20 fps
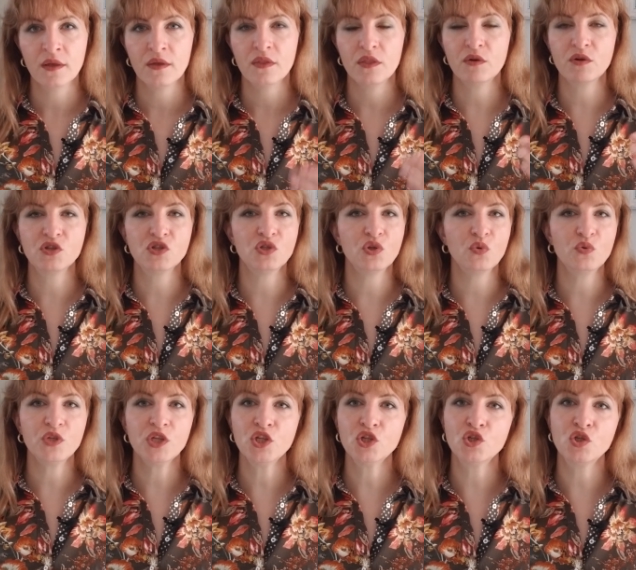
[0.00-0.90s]
There is no
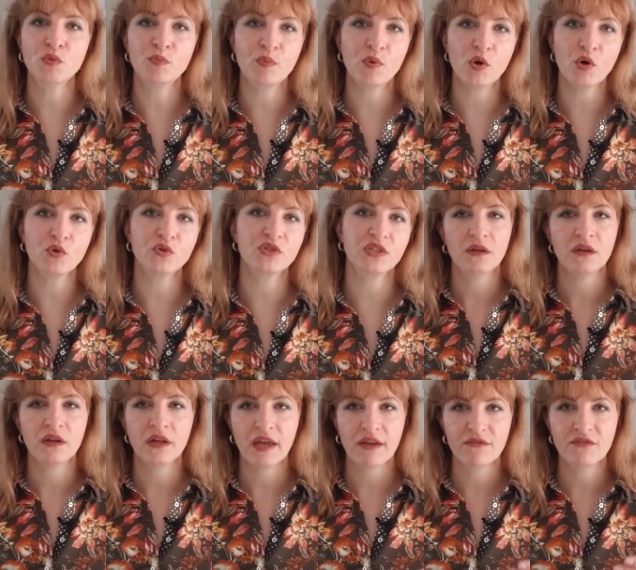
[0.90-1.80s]
need to post
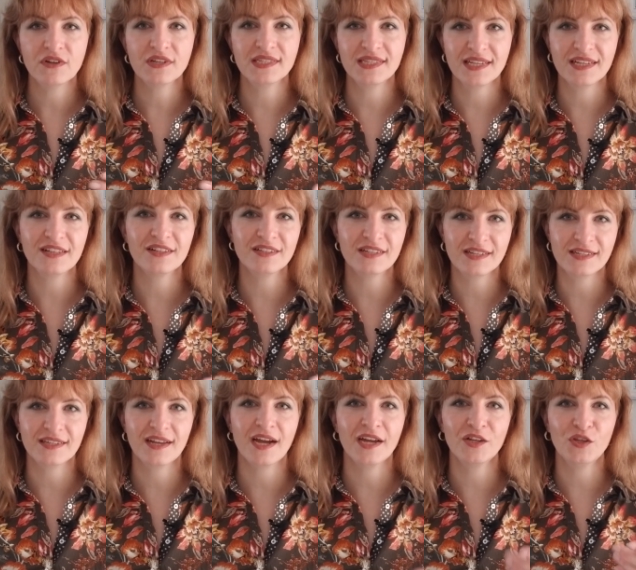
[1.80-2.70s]
every single
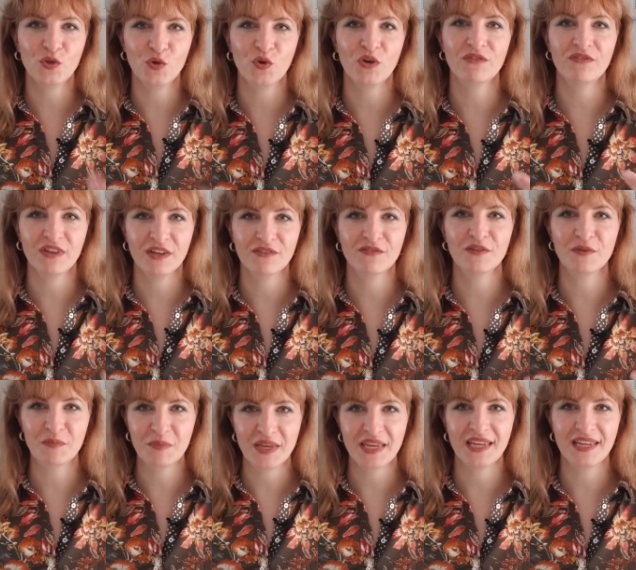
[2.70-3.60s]
design you have
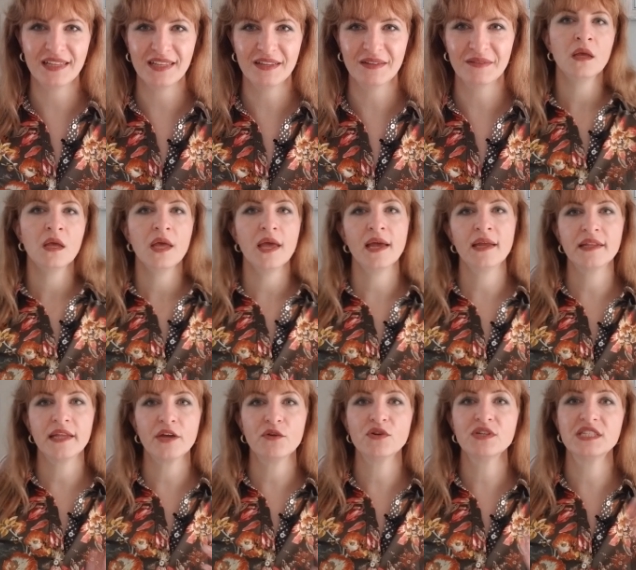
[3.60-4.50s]
ever made.
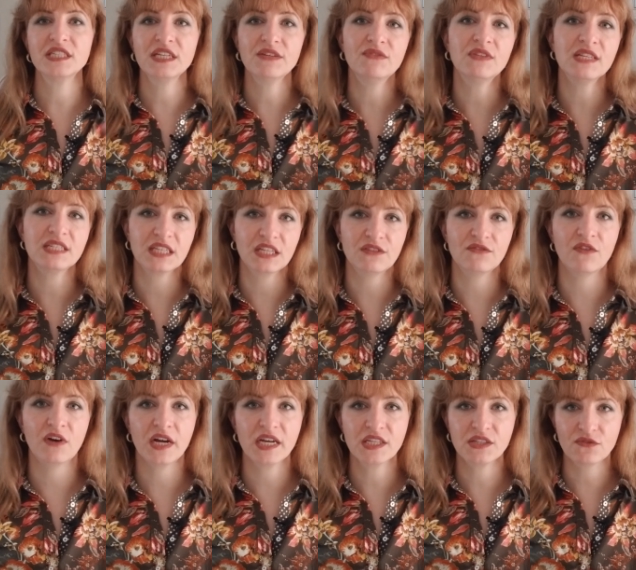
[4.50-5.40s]
And I received this
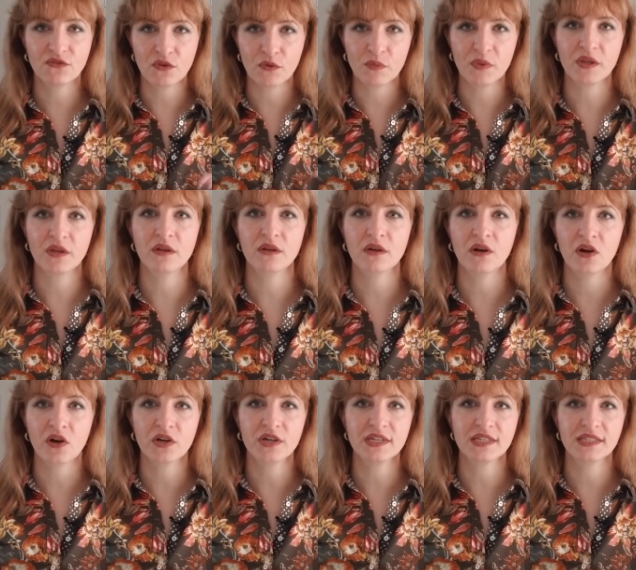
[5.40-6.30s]
advice from the
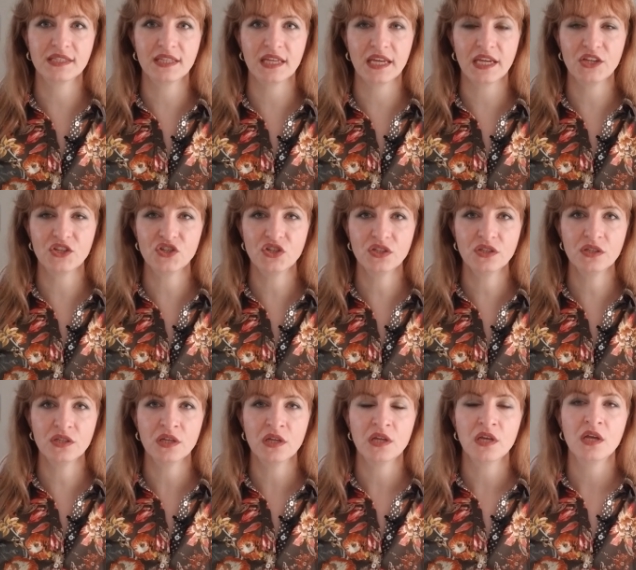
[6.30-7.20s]
artist
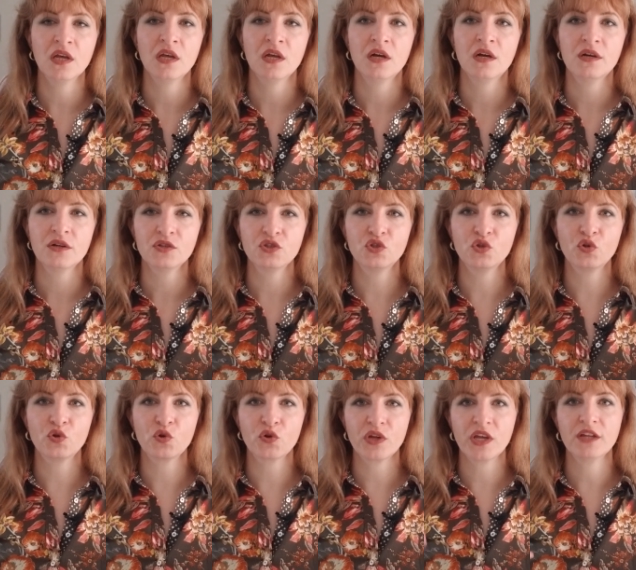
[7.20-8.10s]
agent to
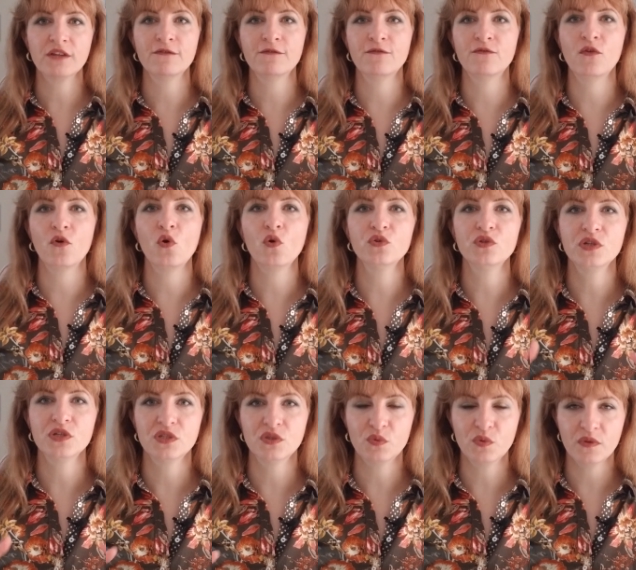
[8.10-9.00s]
create
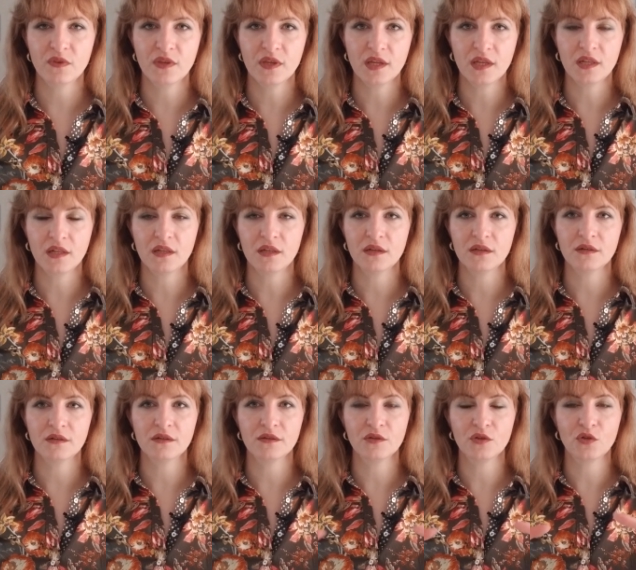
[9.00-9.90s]
folders within
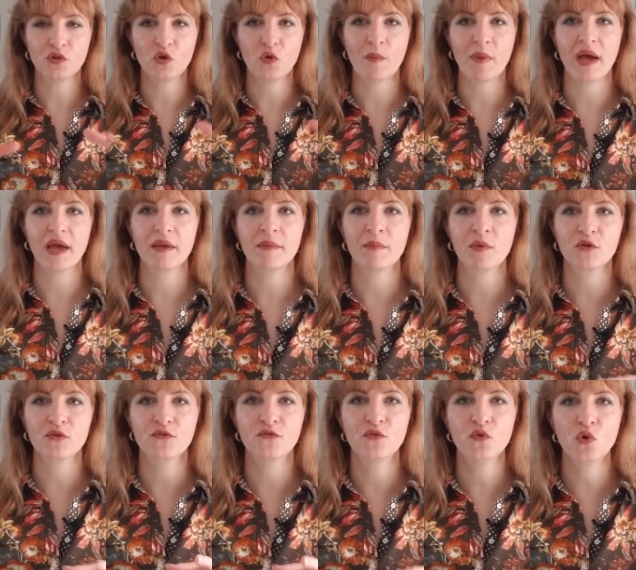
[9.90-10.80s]
my
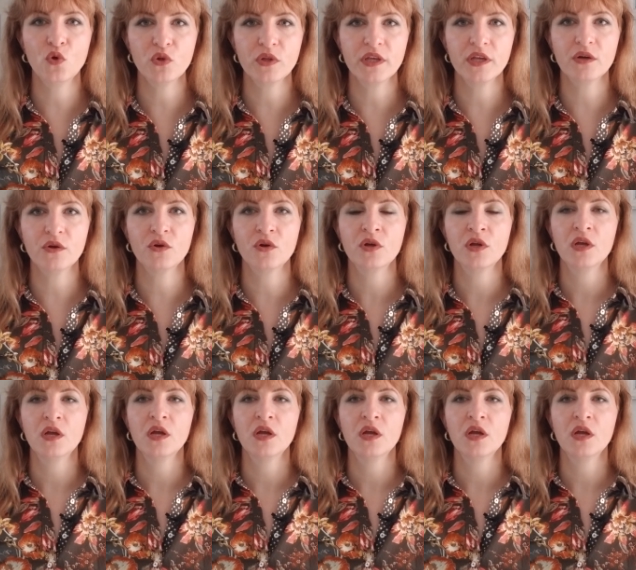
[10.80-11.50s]
portfolio